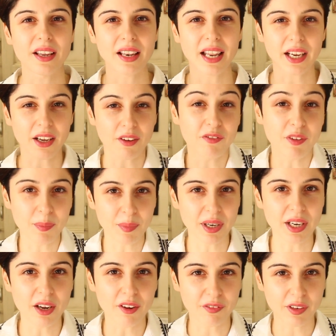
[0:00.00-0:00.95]
like a
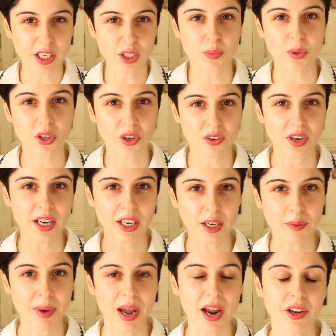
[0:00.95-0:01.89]
familiar face when you're
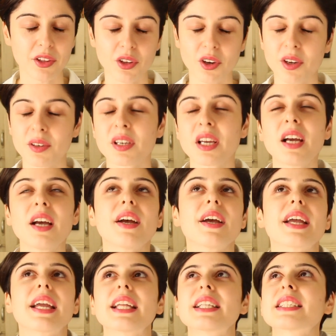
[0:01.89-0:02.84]
running a marathon,
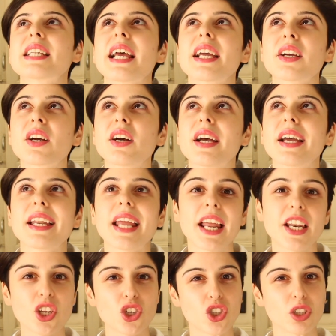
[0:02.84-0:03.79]
it's like an
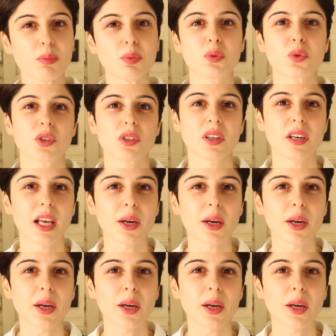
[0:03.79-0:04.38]
energy booster.